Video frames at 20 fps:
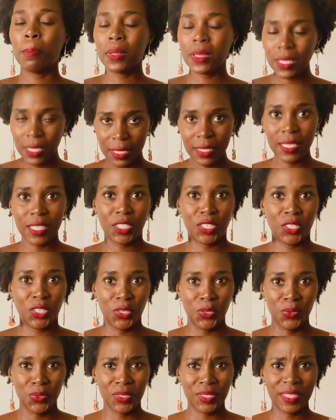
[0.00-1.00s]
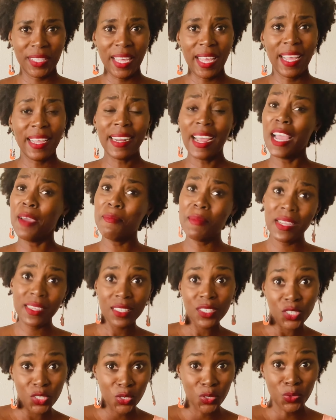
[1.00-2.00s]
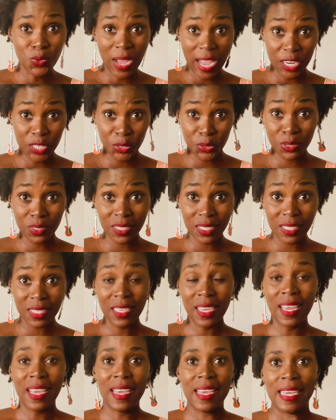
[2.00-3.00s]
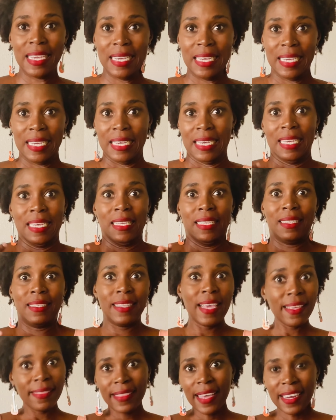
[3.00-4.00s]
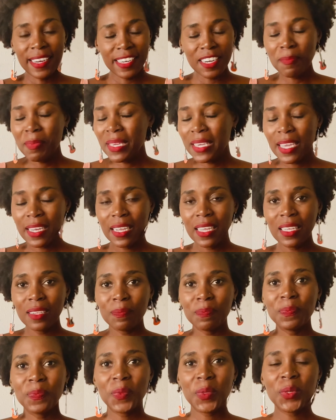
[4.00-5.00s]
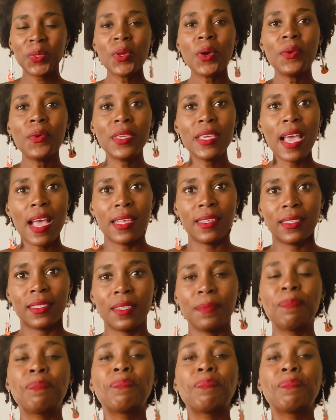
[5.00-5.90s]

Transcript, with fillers: Please excuse that. I meant to actually state that in the beginning. So yes,